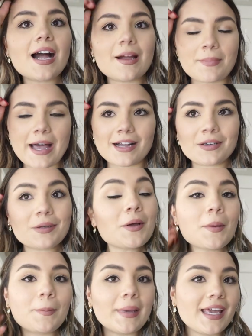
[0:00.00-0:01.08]
I'm back.
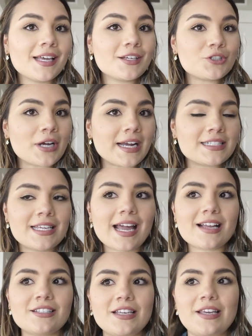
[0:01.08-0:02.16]
Me trying to
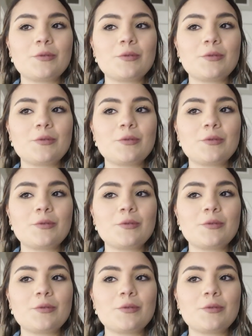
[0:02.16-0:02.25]
get,